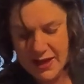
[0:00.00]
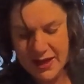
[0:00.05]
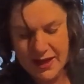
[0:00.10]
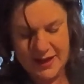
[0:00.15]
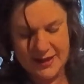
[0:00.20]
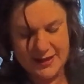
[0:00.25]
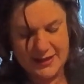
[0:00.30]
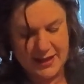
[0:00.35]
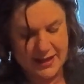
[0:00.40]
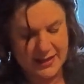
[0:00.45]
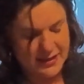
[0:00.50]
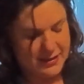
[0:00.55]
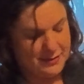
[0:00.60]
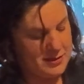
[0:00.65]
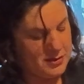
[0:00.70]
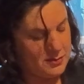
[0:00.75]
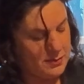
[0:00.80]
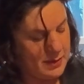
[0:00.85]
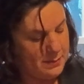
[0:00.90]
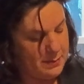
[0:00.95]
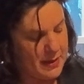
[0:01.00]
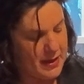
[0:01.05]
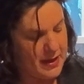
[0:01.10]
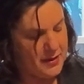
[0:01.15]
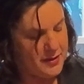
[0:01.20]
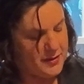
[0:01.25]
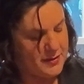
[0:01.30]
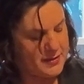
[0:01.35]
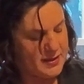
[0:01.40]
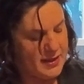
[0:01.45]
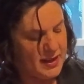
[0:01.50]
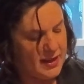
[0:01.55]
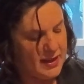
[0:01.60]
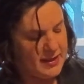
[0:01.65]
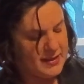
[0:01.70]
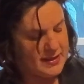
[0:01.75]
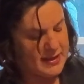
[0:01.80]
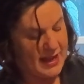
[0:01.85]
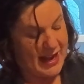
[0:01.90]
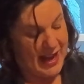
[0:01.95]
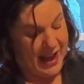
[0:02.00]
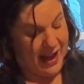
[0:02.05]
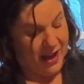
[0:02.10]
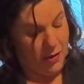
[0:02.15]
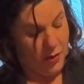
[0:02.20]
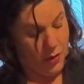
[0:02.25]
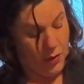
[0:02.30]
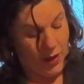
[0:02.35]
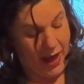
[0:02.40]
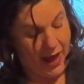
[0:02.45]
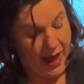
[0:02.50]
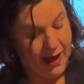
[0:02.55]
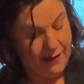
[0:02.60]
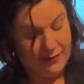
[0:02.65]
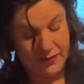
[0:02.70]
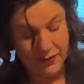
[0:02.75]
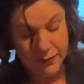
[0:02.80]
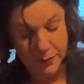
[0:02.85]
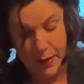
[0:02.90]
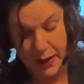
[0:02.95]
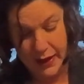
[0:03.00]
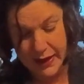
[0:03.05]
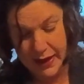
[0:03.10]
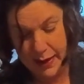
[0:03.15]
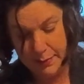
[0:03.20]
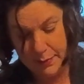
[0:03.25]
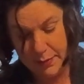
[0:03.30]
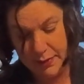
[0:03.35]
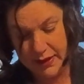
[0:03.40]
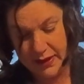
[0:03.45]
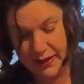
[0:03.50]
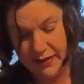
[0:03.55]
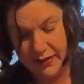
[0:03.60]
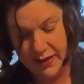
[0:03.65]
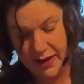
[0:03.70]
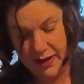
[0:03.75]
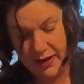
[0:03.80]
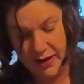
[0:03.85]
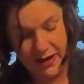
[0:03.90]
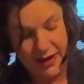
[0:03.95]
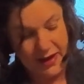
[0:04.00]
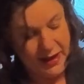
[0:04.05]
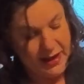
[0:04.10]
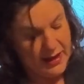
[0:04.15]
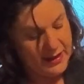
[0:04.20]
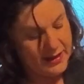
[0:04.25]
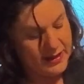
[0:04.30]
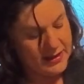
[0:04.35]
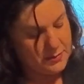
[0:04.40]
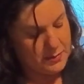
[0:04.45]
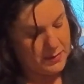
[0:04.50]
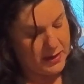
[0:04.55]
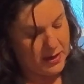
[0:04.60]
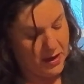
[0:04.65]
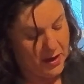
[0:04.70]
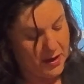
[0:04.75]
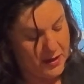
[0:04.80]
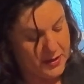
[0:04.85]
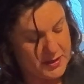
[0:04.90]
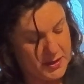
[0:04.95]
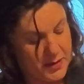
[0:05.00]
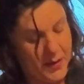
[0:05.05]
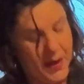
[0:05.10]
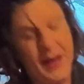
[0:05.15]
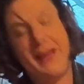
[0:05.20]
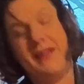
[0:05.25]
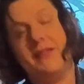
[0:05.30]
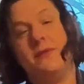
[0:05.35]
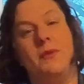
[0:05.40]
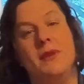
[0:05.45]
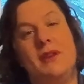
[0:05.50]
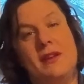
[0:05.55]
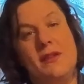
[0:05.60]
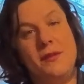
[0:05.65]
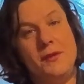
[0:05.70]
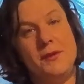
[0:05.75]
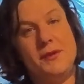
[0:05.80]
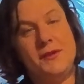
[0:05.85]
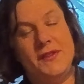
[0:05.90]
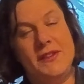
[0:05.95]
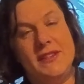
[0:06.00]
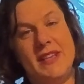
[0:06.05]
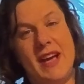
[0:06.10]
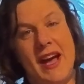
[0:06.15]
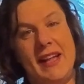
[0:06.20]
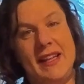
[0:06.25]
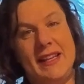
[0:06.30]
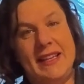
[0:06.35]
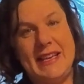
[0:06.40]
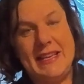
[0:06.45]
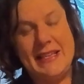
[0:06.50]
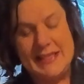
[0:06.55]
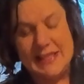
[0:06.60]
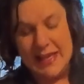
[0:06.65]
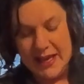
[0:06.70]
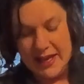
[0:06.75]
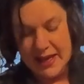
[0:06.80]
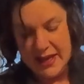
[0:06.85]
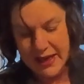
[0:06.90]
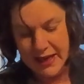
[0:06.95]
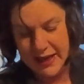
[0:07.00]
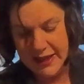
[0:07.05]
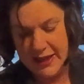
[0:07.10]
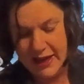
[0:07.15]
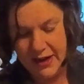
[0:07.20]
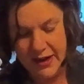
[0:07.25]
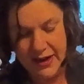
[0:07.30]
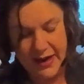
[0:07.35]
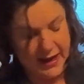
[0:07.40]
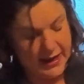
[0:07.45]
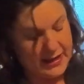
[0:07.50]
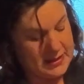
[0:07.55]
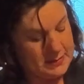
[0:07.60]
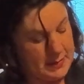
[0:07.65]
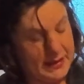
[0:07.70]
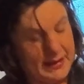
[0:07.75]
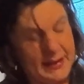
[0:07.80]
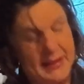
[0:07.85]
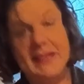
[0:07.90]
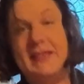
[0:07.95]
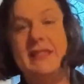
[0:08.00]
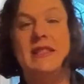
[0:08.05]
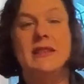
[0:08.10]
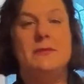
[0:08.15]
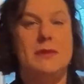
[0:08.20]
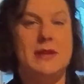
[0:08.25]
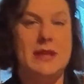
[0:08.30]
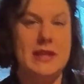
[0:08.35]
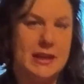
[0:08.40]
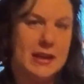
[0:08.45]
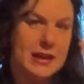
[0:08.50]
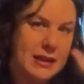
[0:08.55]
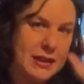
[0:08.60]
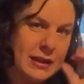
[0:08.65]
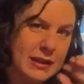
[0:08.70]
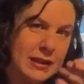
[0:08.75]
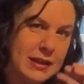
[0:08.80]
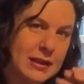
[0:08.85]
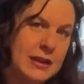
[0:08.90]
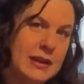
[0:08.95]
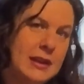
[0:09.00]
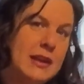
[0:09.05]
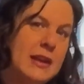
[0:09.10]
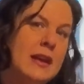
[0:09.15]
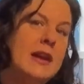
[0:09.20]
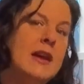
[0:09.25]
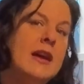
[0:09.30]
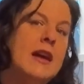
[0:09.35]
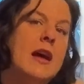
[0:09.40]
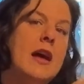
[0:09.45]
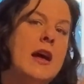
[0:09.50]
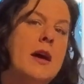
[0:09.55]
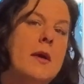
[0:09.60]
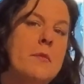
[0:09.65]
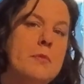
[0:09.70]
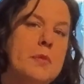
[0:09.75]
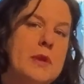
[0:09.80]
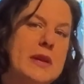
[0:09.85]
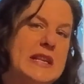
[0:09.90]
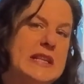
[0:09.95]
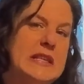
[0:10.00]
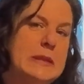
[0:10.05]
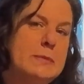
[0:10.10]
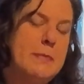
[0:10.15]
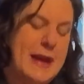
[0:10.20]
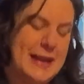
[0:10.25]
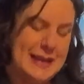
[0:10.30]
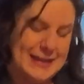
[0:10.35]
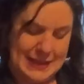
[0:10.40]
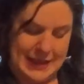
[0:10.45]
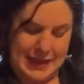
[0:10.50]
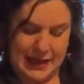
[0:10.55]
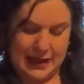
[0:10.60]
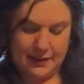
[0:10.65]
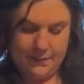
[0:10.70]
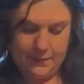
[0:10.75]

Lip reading: It's got some sweet bells. It's got a whole half of a pineapple in there. This one also has one of those fatalis in there. I expect this to be pretty spicy.